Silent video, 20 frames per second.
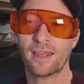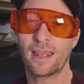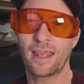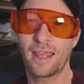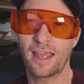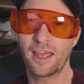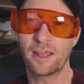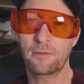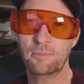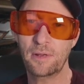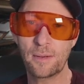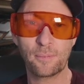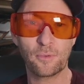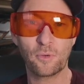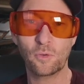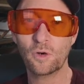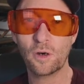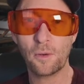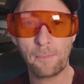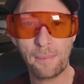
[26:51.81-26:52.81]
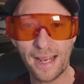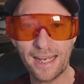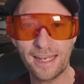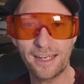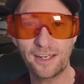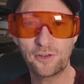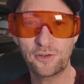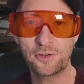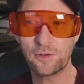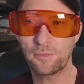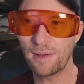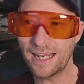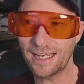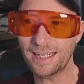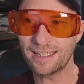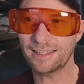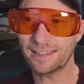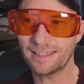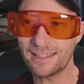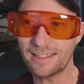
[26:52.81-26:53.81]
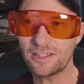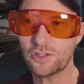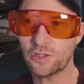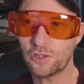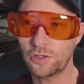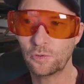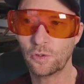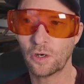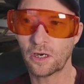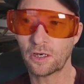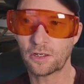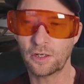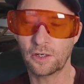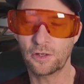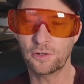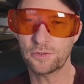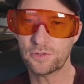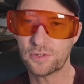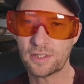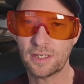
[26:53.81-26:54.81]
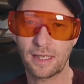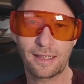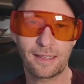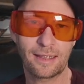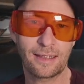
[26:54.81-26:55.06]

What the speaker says: And people will pay you to make these QR codes.